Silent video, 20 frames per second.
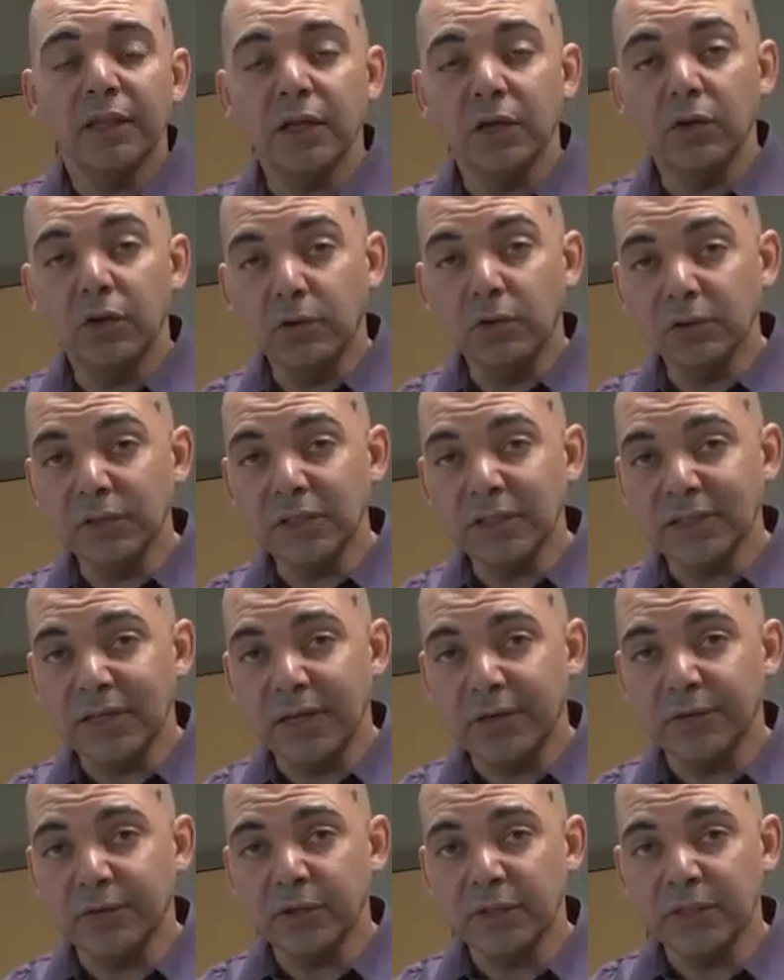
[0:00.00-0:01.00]
The gold
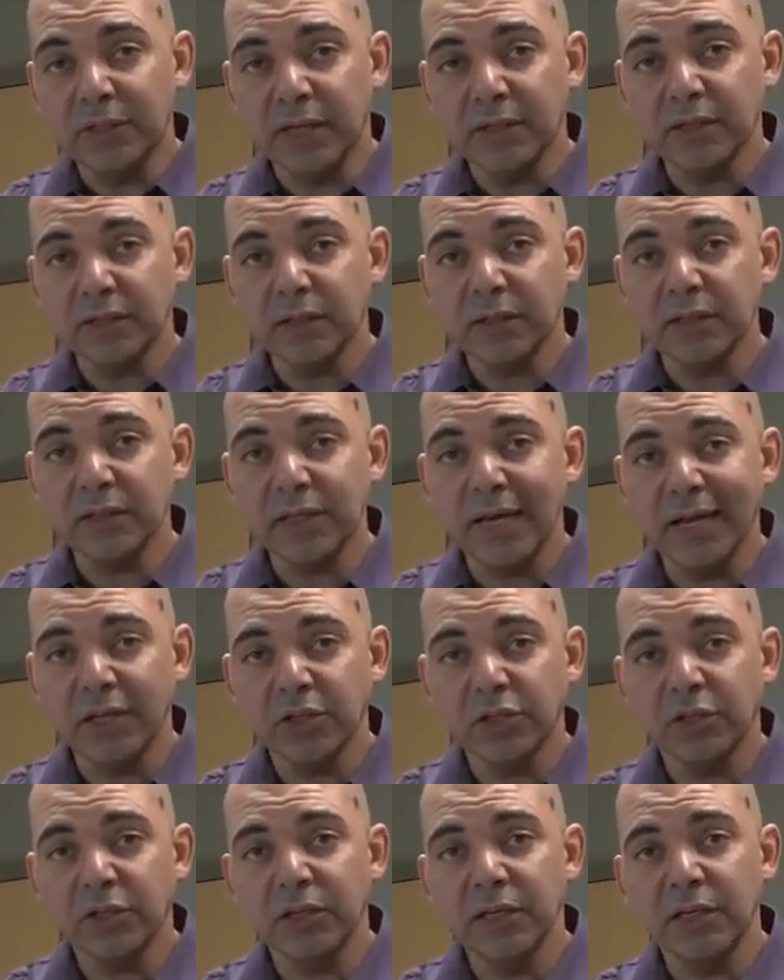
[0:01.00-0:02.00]
standard test is
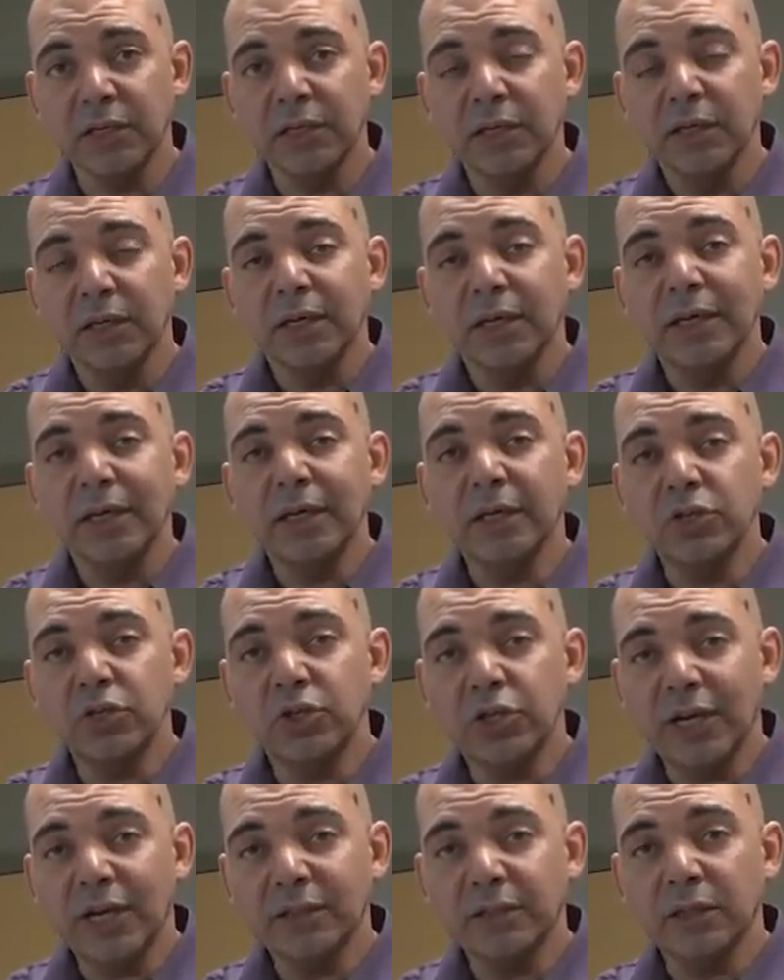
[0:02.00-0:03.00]
actually
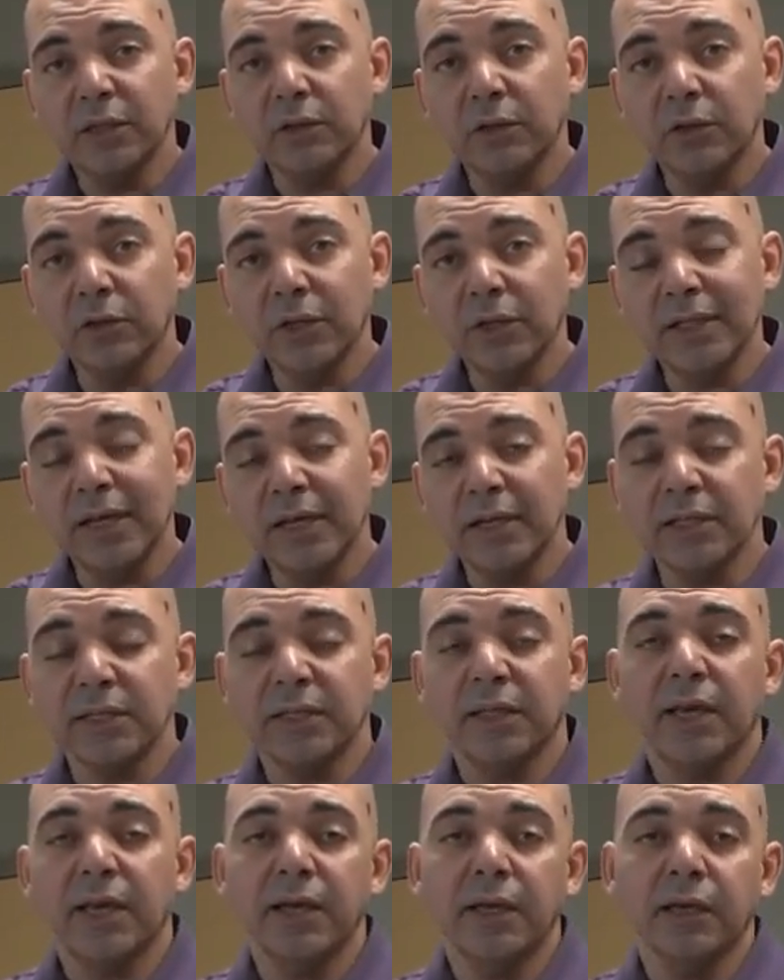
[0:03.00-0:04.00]
injecting local
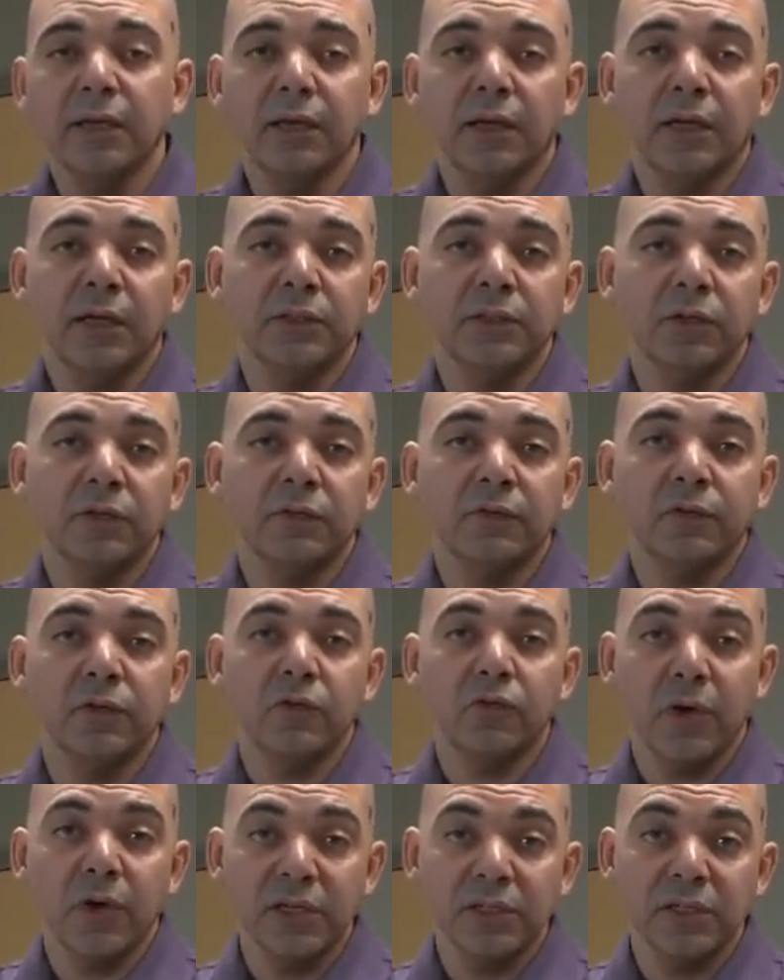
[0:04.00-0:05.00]
anesthetic under
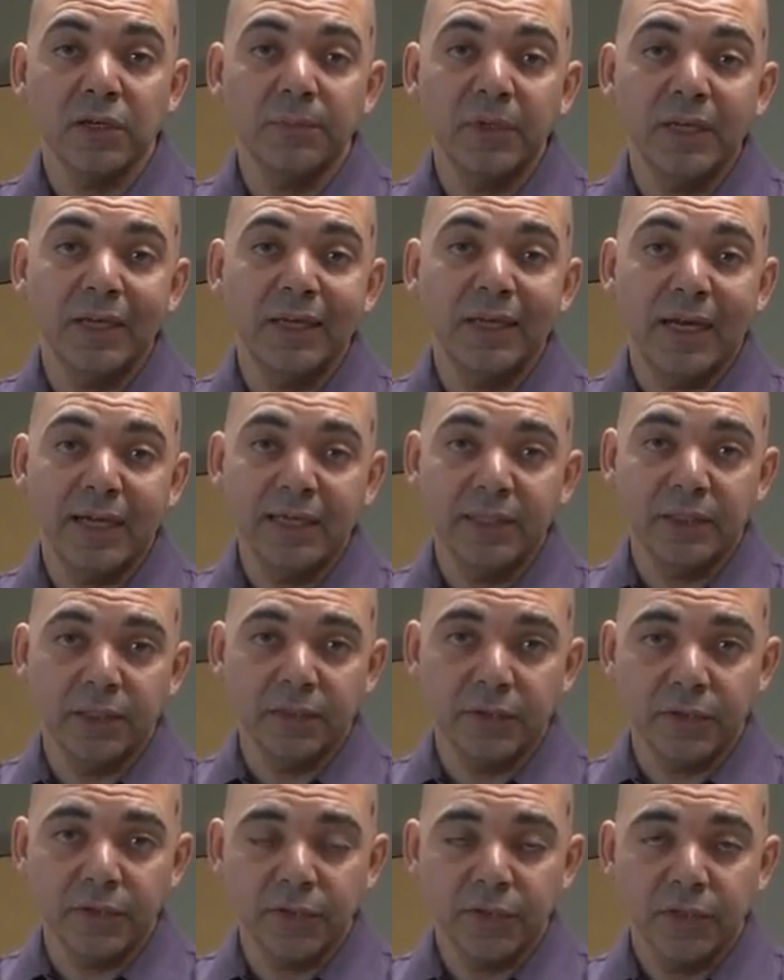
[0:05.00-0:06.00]
fluoroscopy
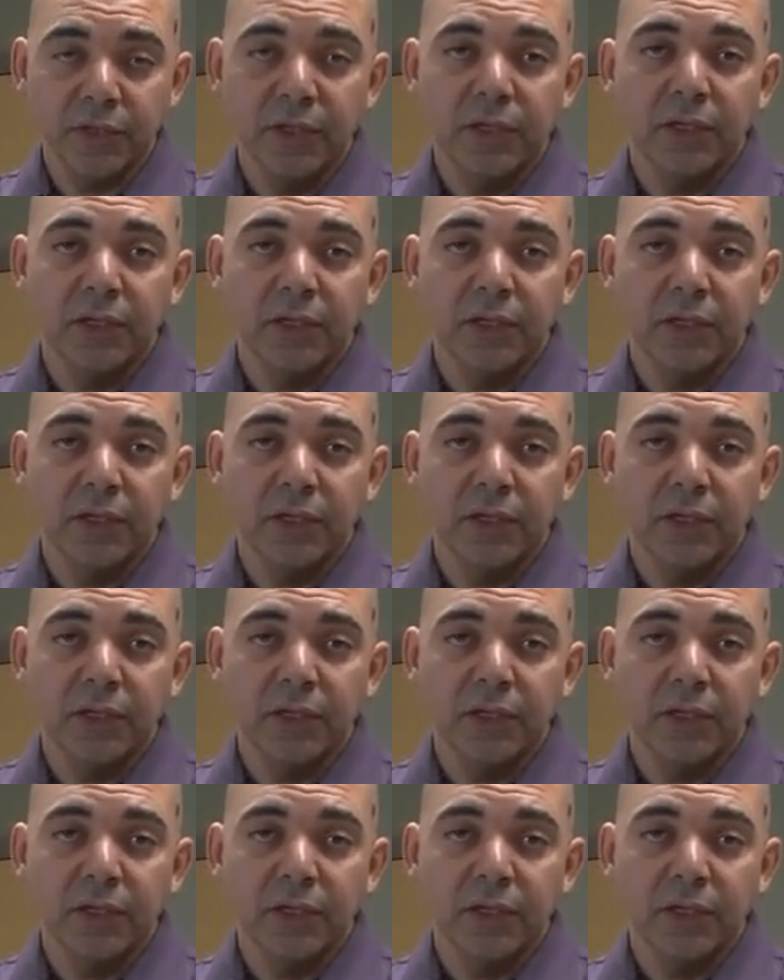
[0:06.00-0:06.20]
guidance